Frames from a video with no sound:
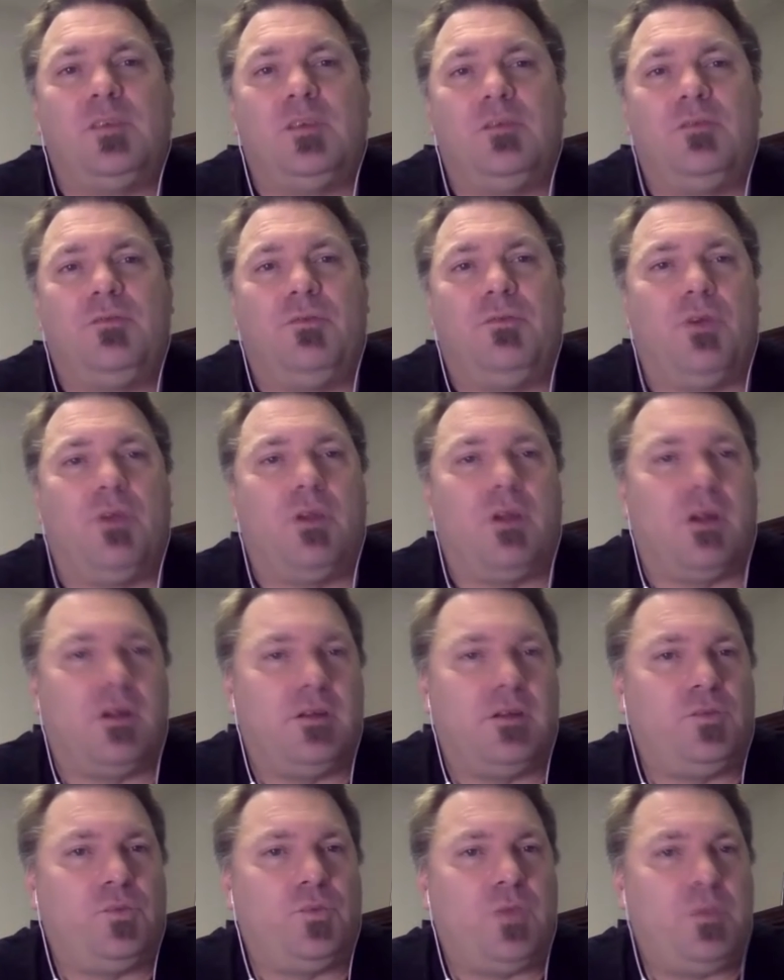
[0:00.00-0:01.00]
in for an
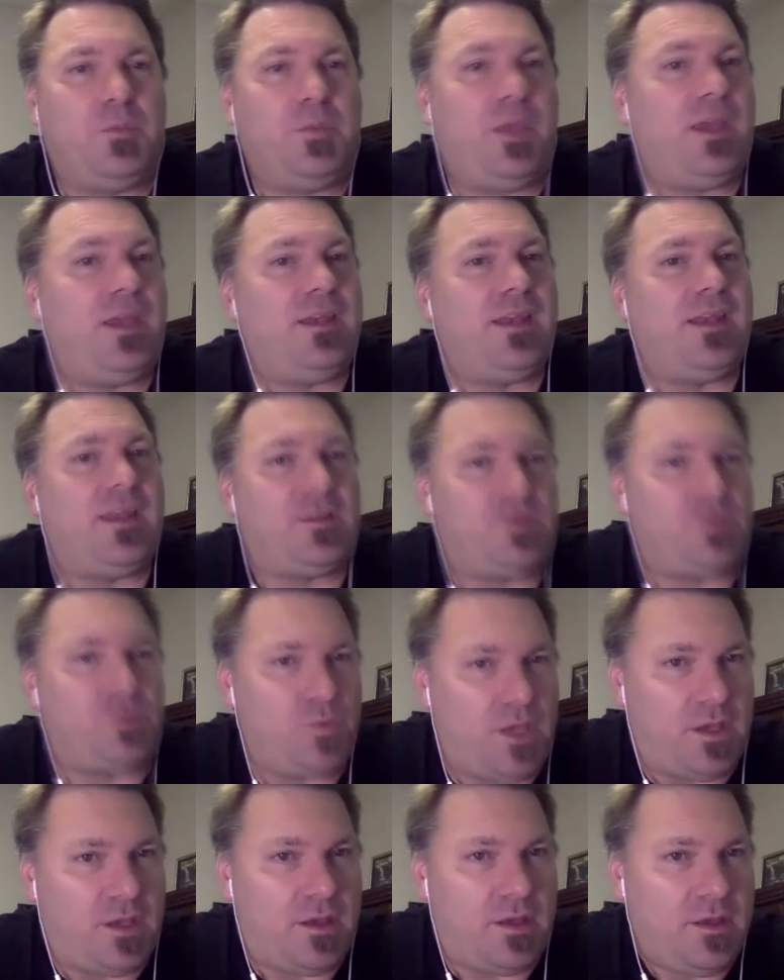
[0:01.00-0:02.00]
artist, we pay next
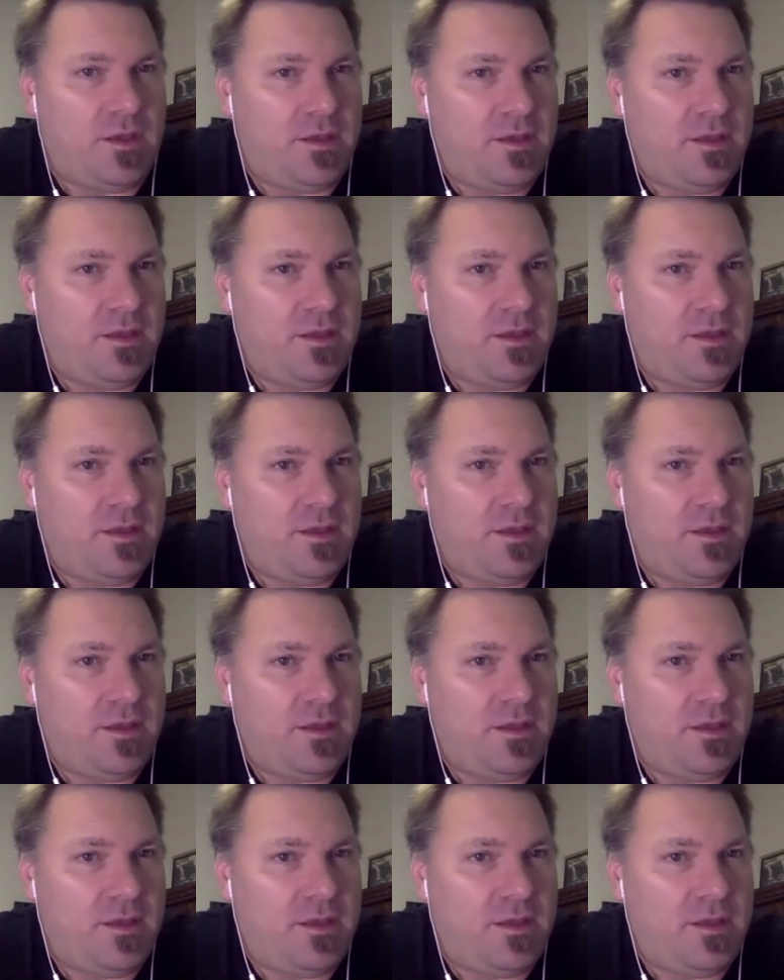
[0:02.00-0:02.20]
week.